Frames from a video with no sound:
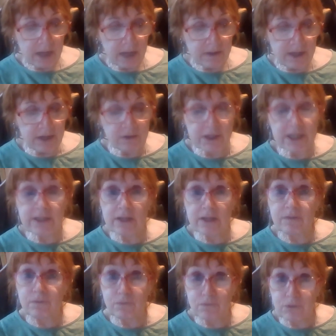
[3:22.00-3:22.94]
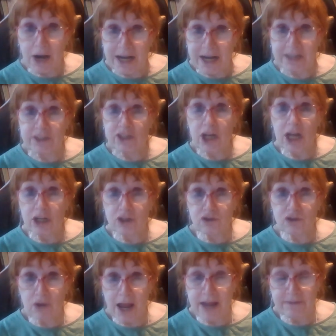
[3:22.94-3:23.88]
they're in the front
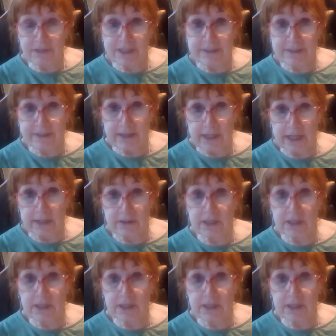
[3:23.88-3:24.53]
driver's seat.